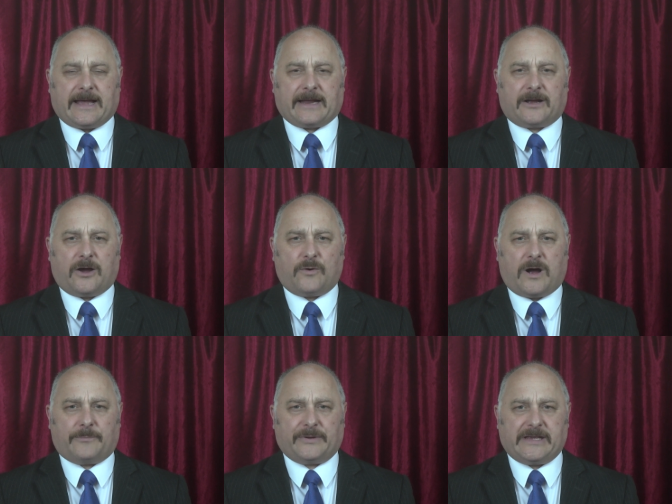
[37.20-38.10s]
An
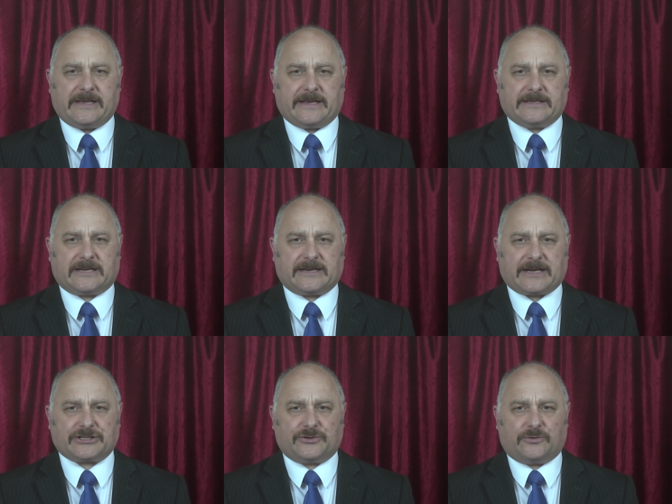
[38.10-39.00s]
ORB
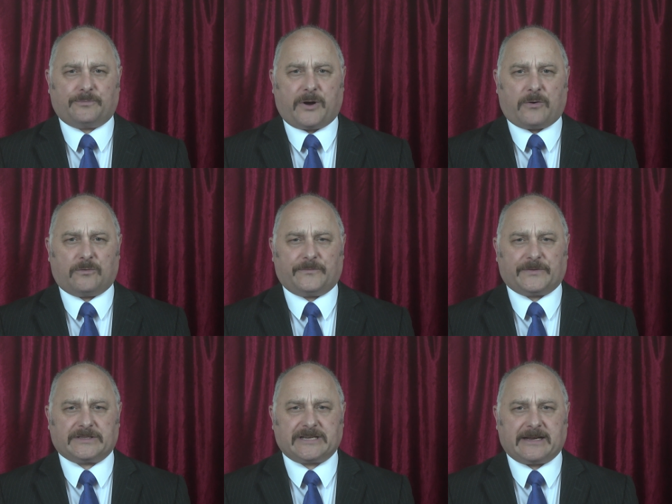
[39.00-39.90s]
international poll
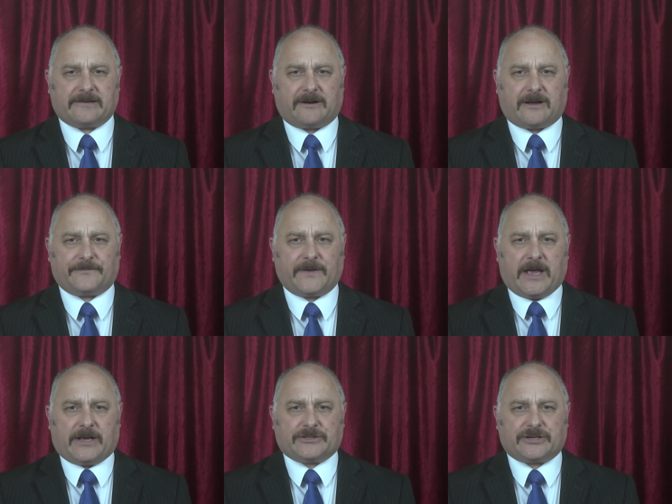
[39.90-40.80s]
for The Telegraph
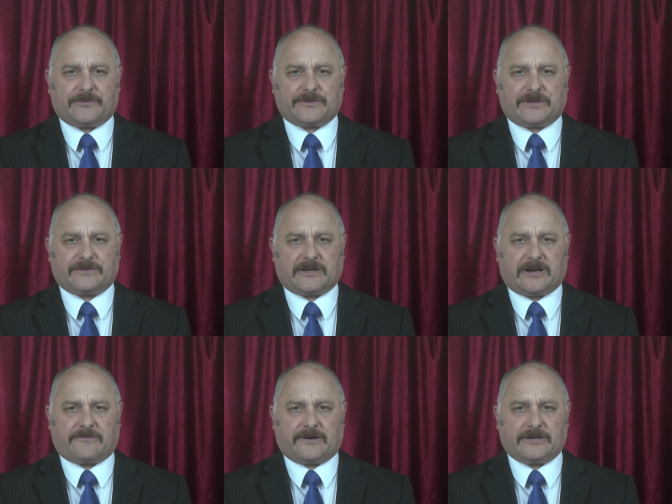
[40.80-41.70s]
shows that the
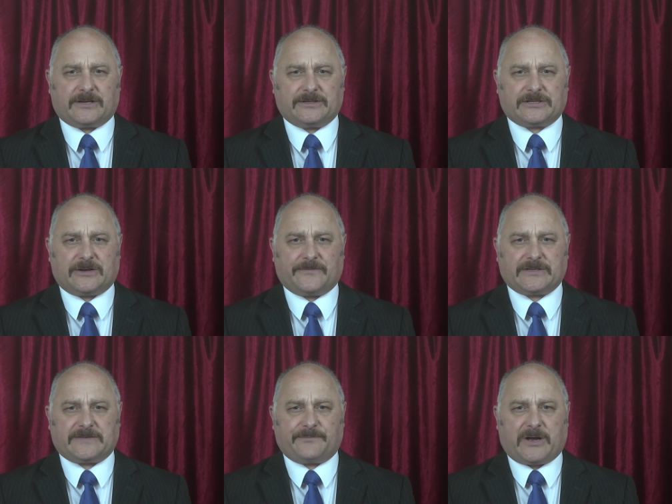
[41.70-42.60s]
current
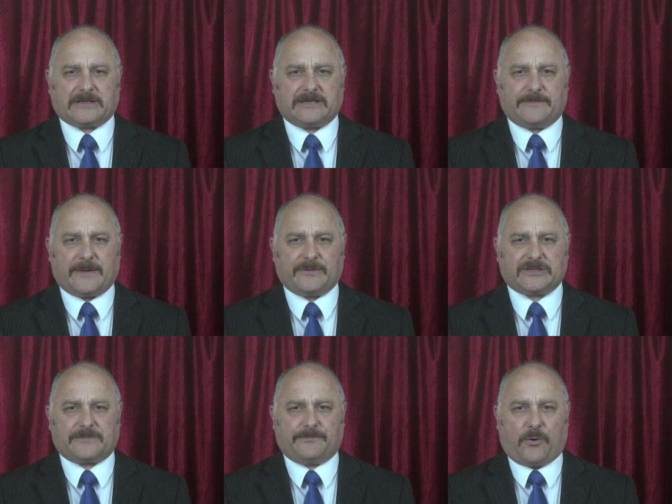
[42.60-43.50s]
Conservative Party member
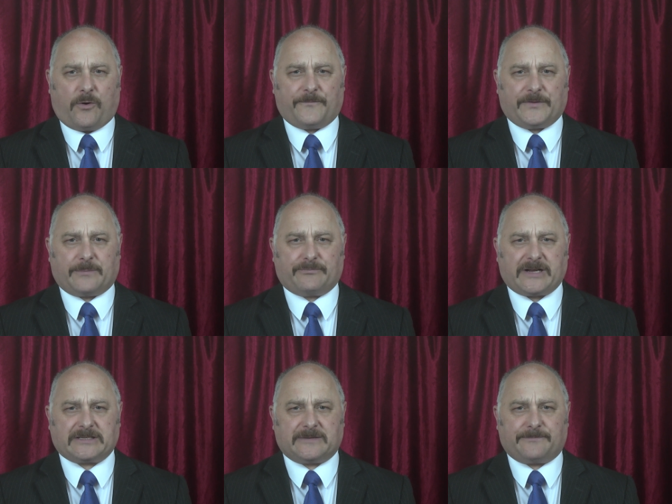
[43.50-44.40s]
support for the
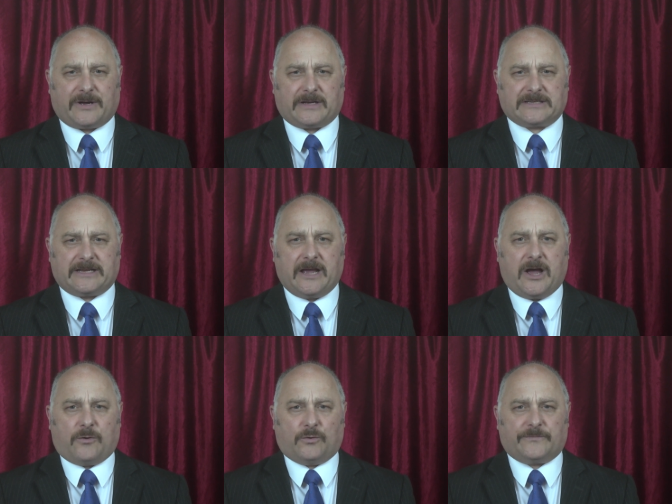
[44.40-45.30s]
Brexit Party
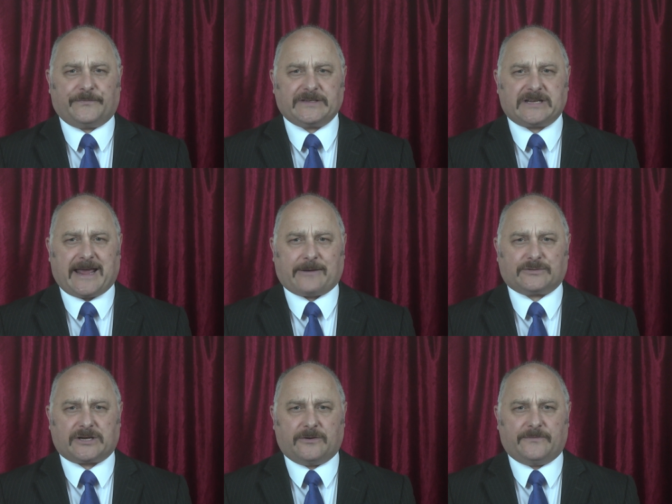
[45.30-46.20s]
would fizzle
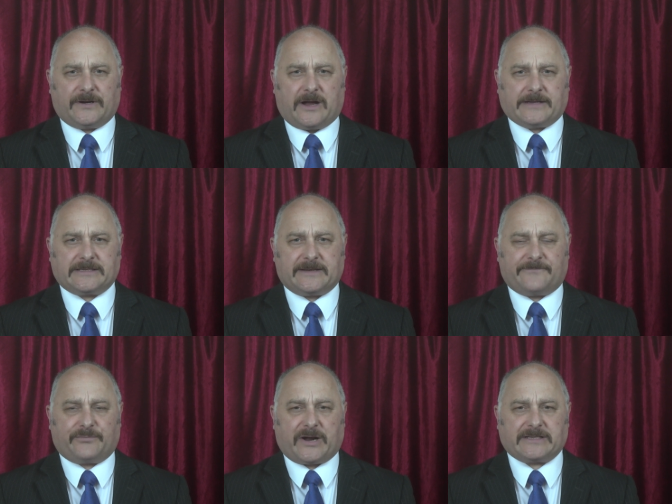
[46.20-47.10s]
out overnight
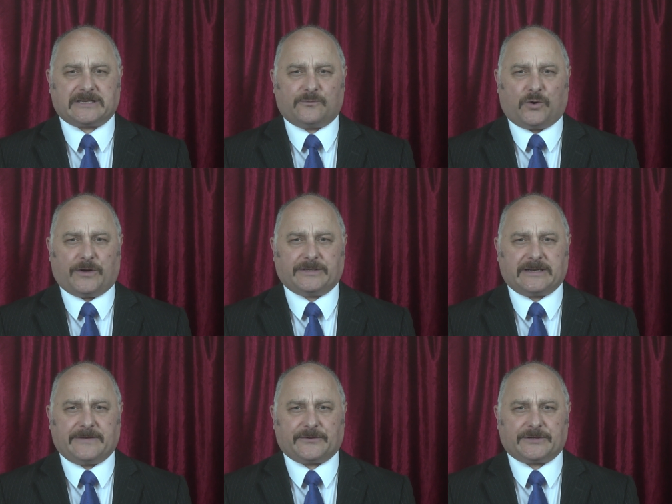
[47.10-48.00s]
if Brexit were
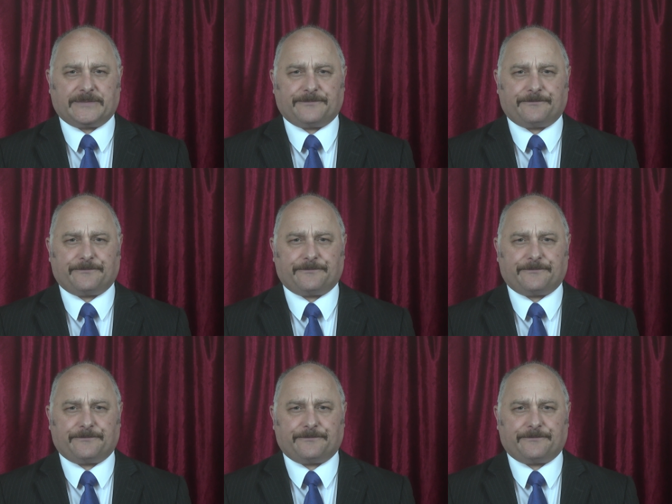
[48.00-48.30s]
delivered.